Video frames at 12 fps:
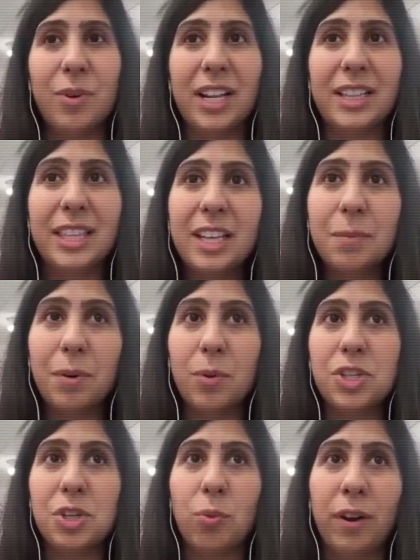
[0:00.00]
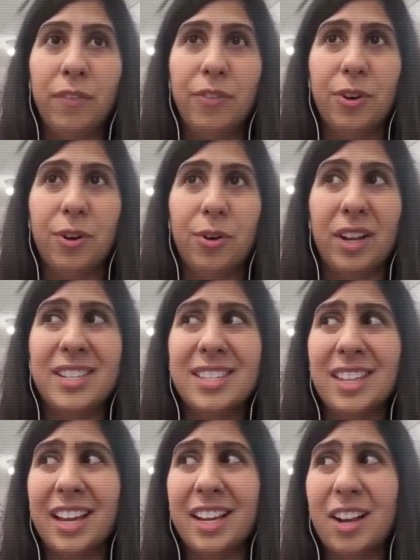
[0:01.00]
when I think about what she went through, it's
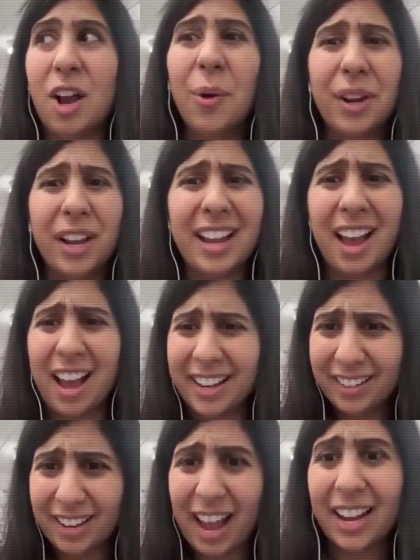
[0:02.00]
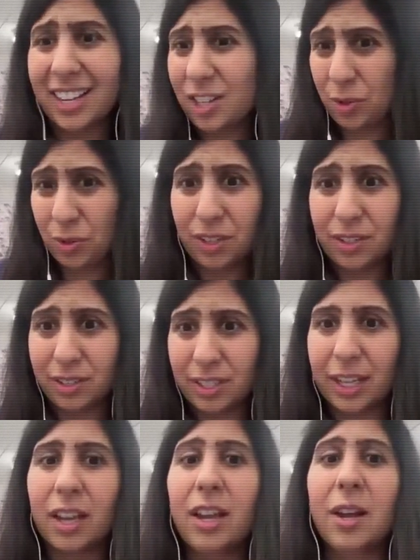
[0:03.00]
like, okay, yeah, I can do this.
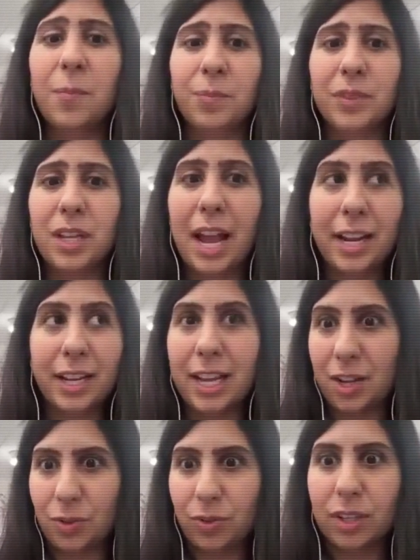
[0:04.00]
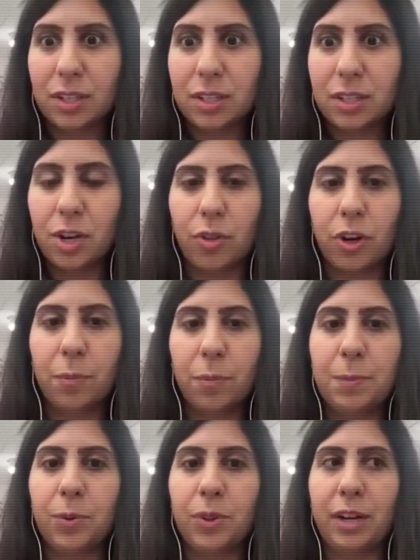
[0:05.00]
Like I can handle this. You know, there are
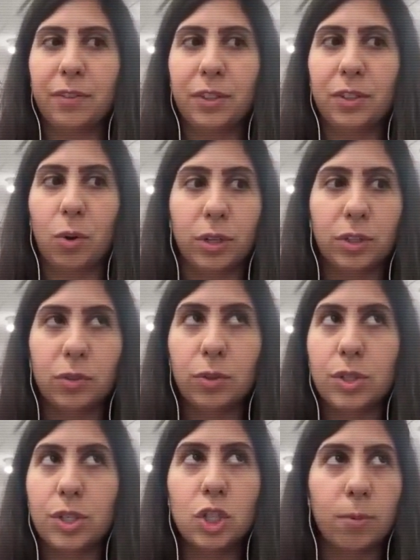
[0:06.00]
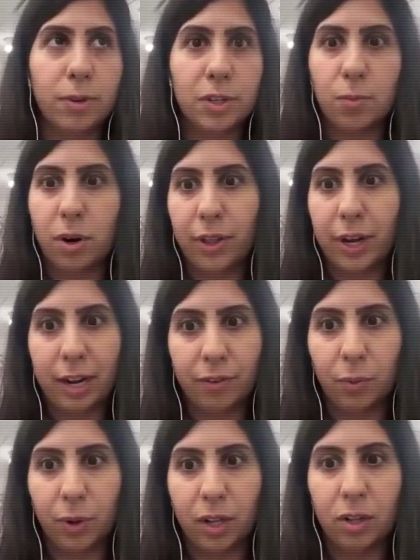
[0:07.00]
people that are going through so much more than I ever
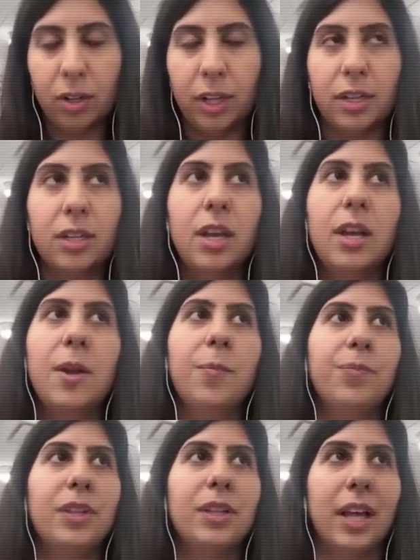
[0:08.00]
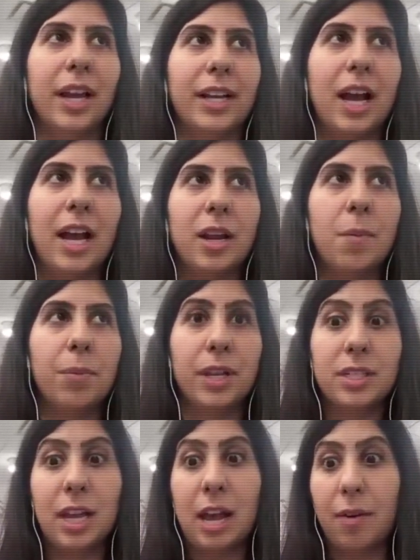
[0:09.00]
will. And like I am
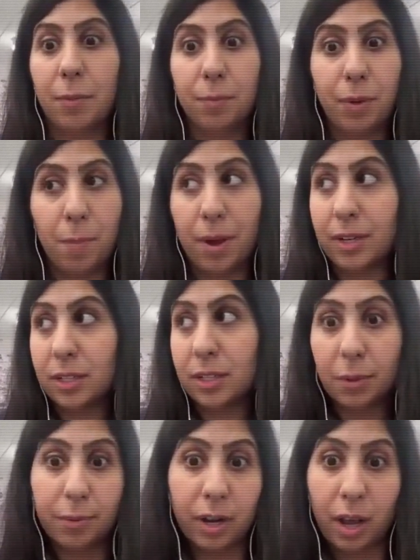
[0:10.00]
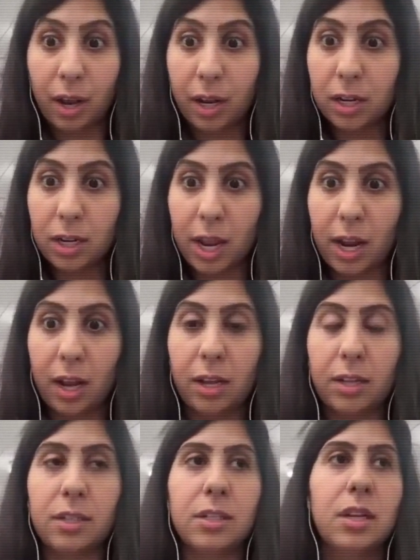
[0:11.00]
blessed to have a bed to sleep at night
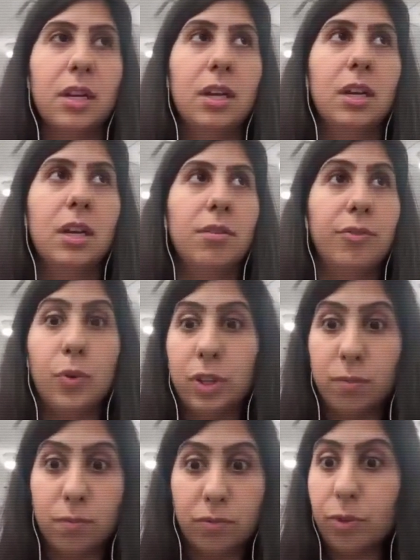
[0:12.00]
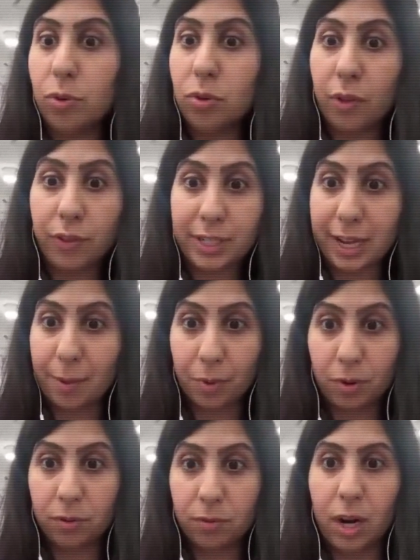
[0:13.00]
and food on the table,